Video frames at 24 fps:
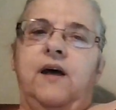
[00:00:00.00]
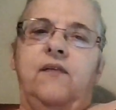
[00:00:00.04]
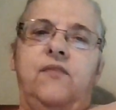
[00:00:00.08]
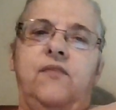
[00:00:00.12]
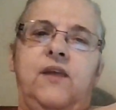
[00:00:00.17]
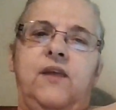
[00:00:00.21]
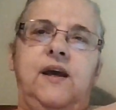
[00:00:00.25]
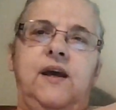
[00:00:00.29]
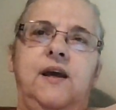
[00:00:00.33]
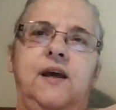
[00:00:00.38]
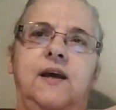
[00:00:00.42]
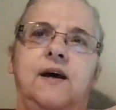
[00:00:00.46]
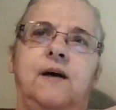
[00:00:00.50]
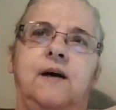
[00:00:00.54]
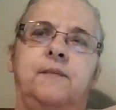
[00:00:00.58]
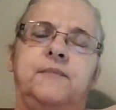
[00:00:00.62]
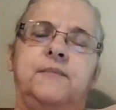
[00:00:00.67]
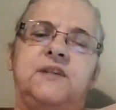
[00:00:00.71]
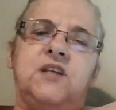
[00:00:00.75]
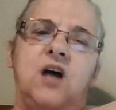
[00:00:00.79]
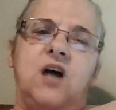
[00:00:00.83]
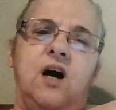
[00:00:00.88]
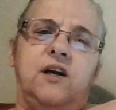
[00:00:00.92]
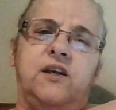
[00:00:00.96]
The um,
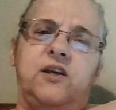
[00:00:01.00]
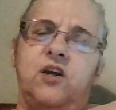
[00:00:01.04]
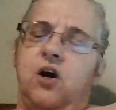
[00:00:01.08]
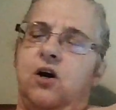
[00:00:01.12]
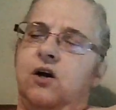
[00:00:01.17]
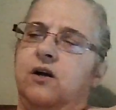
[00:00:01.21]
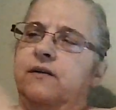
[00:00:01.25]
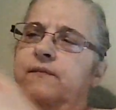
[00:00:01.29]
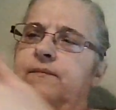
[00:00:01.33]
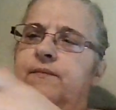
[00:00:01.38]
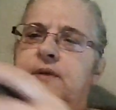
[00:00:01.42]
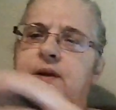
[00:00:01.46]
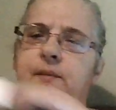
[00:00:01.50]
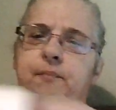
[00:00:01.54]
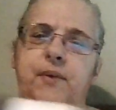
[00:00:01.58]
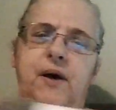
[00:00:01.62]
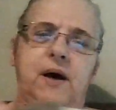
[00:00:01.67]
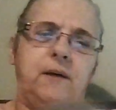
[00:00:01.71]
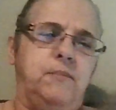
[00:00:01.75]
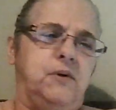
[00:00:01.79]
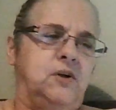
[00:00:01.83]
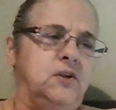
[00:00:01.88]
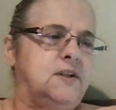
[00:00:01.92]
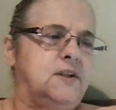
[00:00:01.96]
sock yarn, the
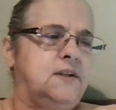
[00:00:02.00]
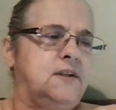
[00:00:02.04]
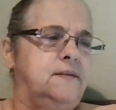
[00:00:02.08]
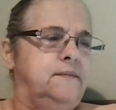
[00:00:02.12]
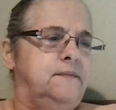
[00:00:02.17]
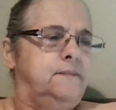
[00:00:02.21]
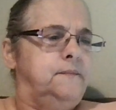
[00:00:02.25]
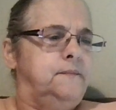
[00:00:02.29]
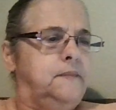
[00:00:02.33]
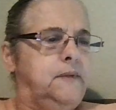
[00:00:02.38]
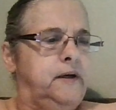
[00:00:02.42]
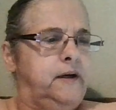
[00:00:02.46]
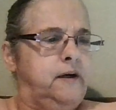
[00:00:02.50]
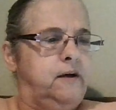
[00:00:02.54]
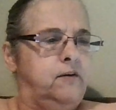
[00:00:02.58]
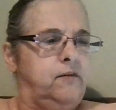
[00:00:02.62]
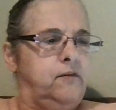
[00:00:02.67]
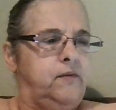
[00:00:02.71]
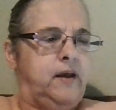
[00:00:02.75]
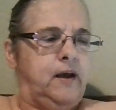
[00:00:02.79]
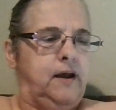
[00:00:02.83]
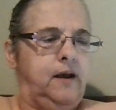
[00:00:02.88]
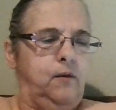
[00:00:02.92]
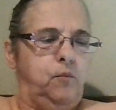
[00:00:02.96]
pebbles here,
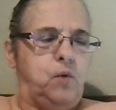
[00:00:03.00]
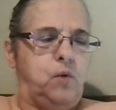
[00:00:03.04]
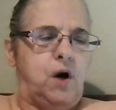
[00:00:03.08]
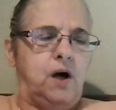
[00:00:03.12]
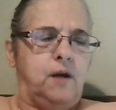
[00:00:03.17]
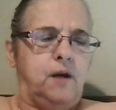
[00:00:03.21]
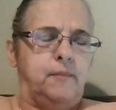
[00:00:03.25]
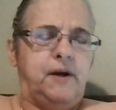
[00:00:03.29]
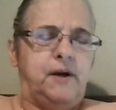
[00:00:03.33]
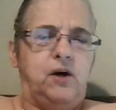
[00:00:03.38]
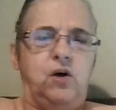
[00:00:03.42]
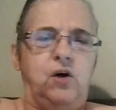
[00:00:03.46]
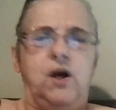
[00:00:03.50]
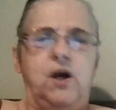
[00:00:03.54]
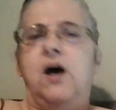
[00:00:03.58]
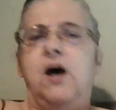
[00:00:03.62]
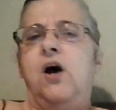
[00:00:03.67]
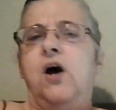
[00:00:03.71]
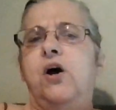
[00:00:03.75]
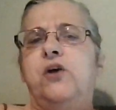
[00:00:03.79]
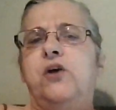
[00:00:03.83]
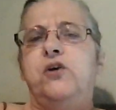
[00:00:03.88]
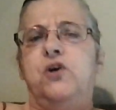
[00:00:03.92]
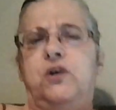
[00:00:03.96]
the walkabout,
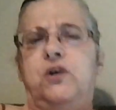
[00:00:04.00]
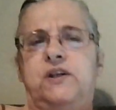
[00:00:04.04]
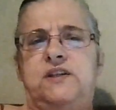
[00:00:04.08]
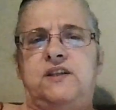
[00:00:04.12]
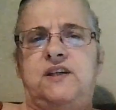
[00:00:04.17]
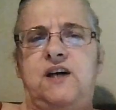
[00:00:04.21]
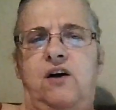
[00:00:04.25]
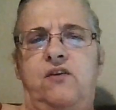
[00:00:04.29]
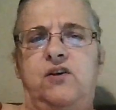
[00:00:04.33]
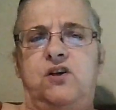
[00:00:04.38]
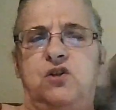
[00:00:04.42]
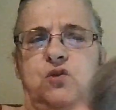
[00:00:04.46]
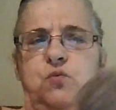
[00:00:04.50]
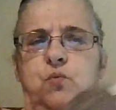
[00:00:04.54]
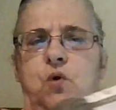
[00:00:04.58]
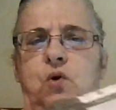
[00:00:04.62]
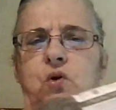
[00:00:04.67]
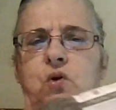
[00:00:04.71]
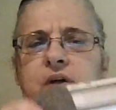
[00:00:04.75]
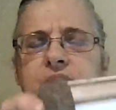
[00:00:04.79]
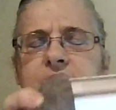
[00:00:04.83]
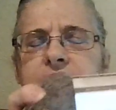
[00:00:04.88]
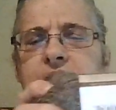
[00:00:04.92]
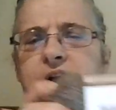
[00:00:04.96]
you can tell there's
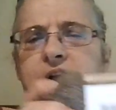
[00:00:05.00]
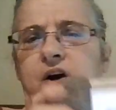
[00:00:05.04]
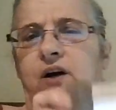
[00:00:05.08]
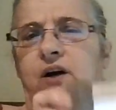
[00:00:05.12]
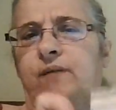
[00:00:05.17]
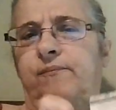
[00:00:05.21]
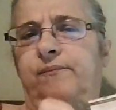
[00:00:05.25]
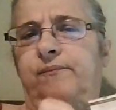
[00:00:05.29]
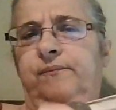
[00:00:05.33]
wool in here.